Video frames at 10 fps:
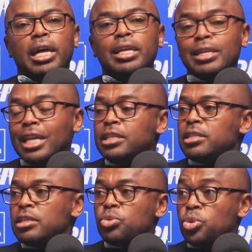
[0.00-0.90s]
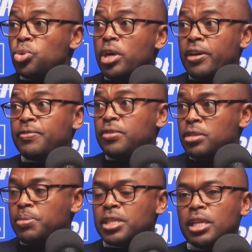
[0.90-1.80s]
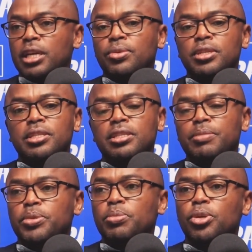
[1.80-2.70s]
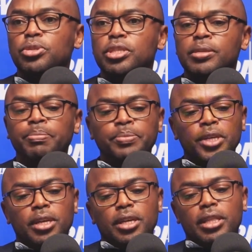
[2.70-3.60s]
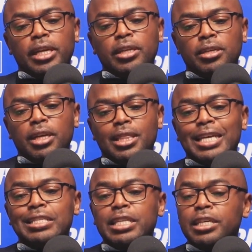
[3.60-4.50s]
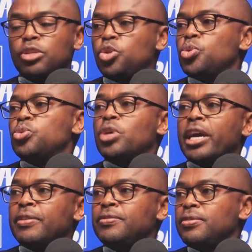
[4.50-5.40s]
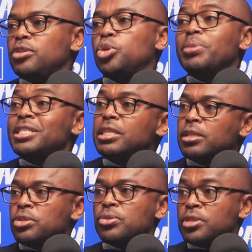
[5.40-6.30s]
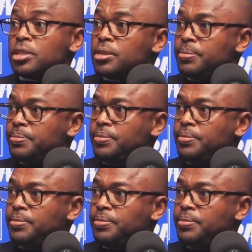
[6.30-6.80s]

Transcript: the other realities that we do have, especially around disease epidemiology, then there is need to drive domestic resources.